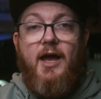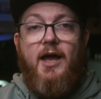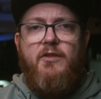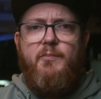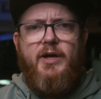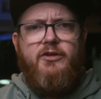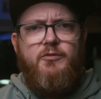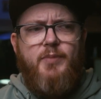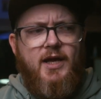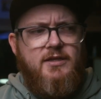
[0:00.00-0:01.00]
other battery
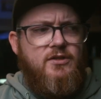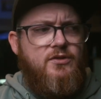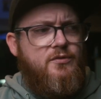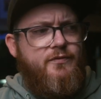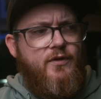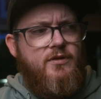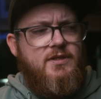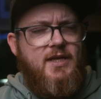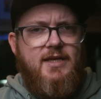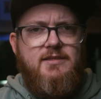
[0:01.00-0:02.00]
packs to do further
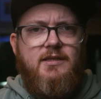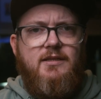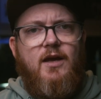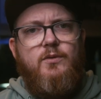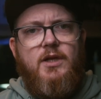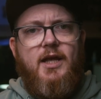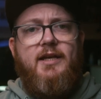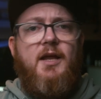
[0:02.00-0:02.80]
testing down the line,